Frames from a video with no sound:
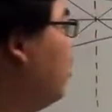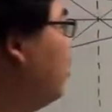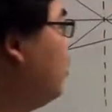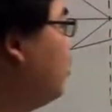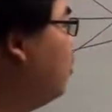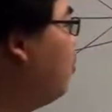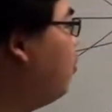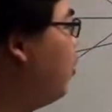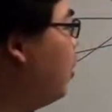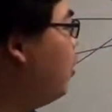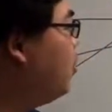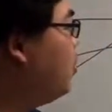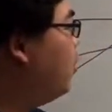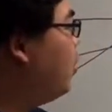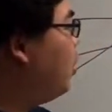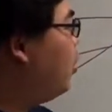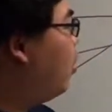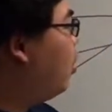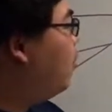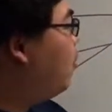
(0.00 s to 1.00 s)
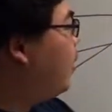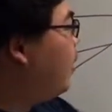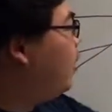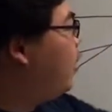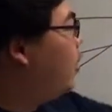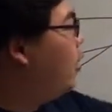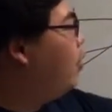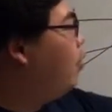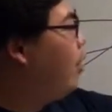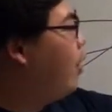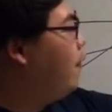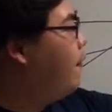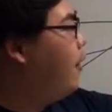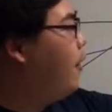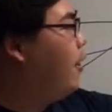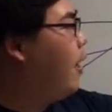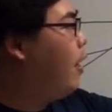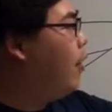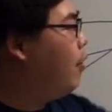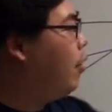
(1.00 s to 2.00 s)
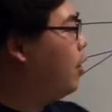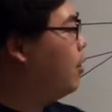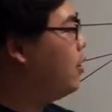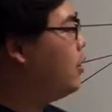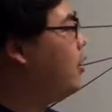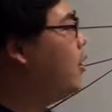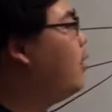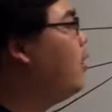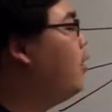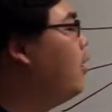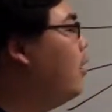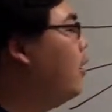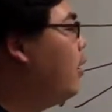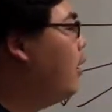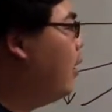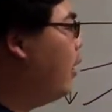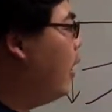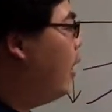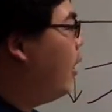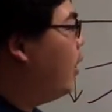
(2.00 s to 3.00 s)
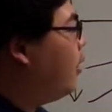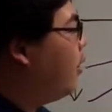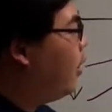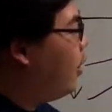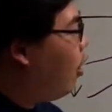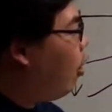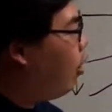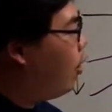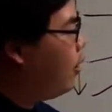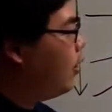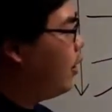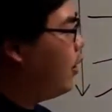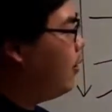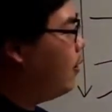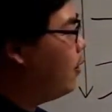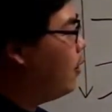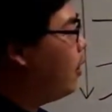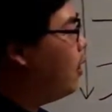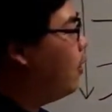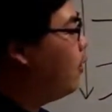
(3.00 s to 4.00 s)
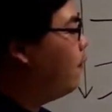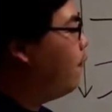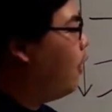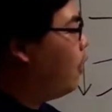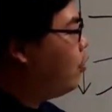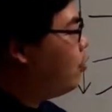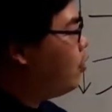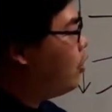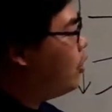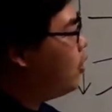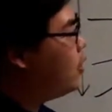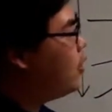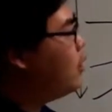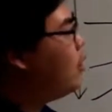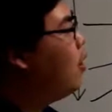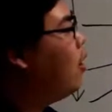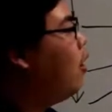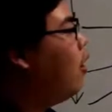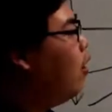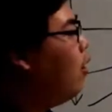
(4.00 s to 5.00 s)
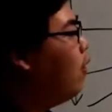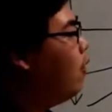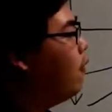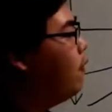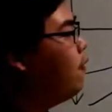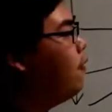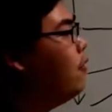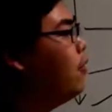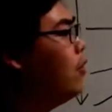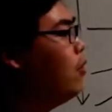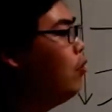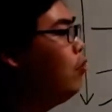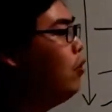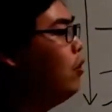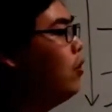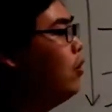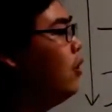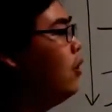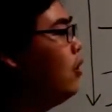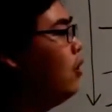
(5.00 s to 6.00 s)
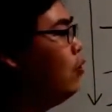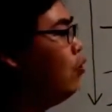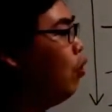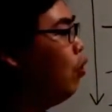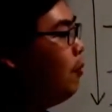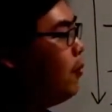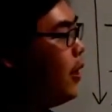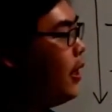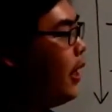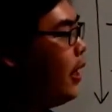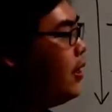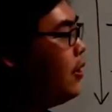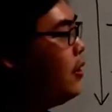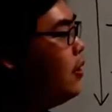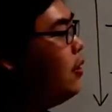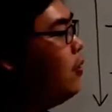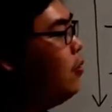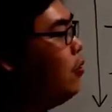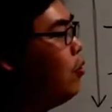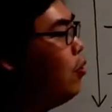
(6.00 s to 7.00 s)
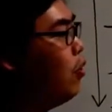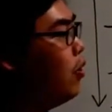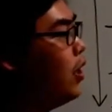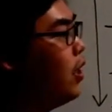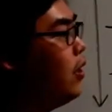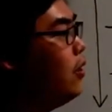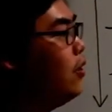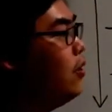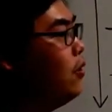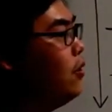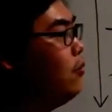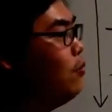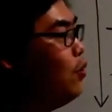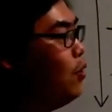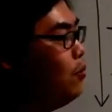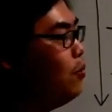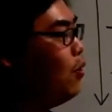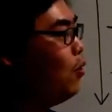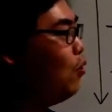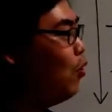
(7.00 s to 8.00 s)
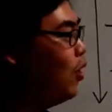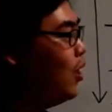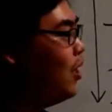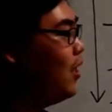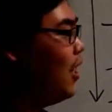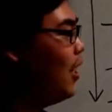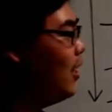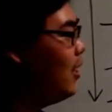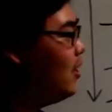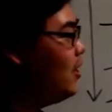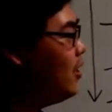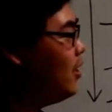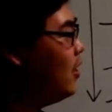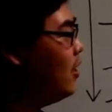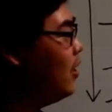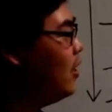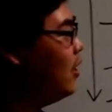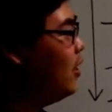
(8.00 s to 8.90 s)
So we also determine the ray fin errors, and they are the functions of normalized pupil coordinates.